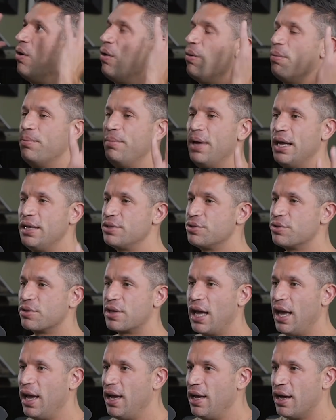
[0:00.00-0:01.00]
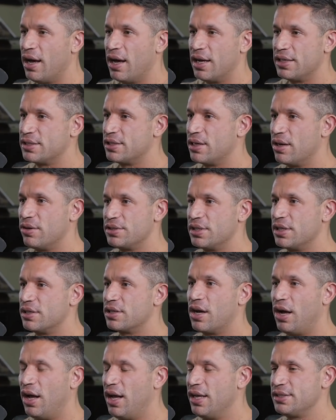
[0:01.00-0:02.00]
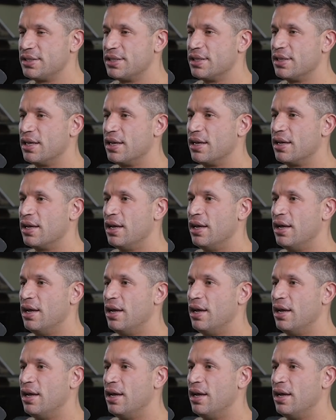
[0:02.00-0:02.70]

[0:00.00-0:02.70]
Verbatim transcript: whole mental chaos that I was in constantly.